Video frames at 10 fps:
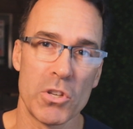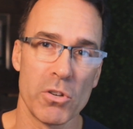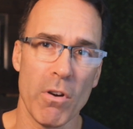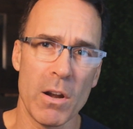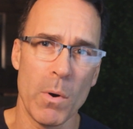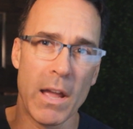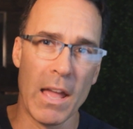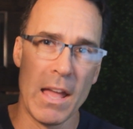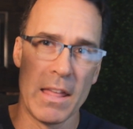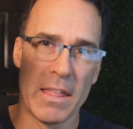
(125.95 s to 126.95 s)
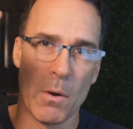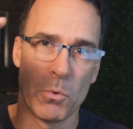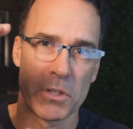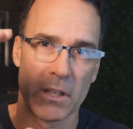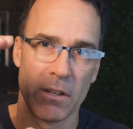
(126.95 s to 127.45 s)
So right away, that
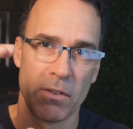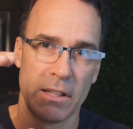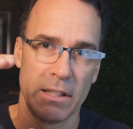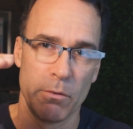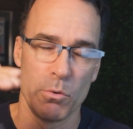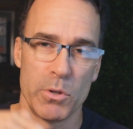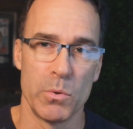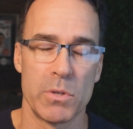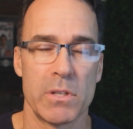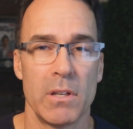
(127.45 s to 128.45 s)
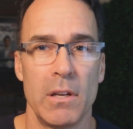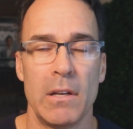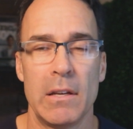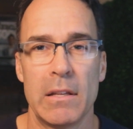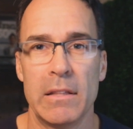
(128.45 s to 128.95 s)
will significantly reduce
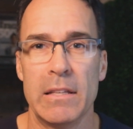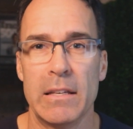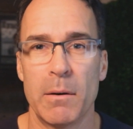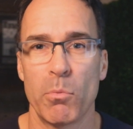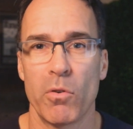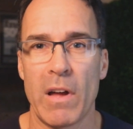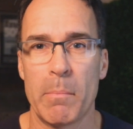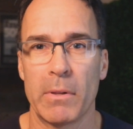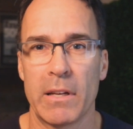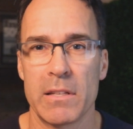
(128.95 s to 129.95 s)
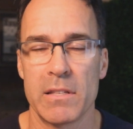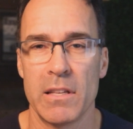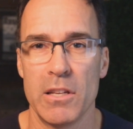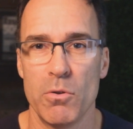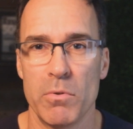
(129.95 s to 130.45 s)
the number of applicants
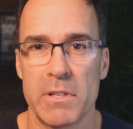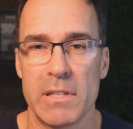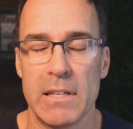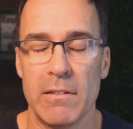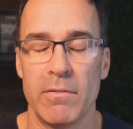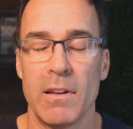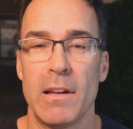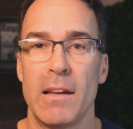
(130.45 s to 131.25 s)
that you receive.